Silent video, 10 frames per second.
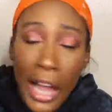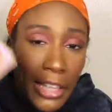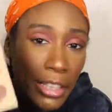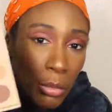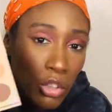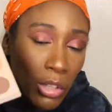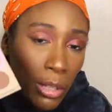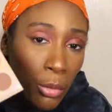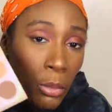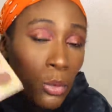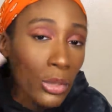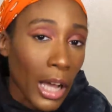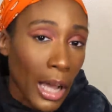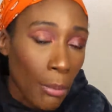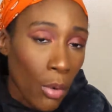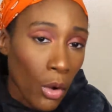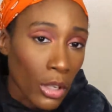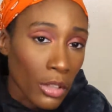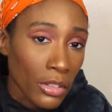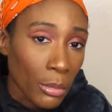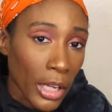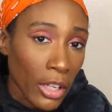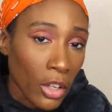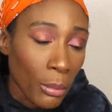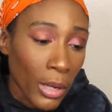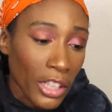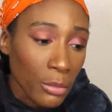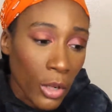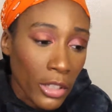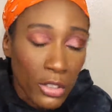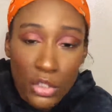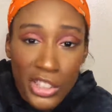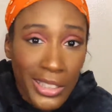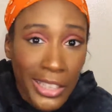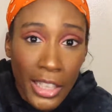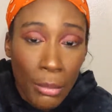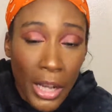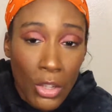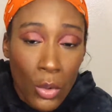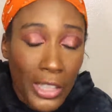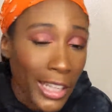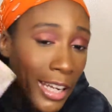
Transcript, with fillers: I did want to try the purples. I bought it off somebody on Poshmark, so she didn't get any of my coin,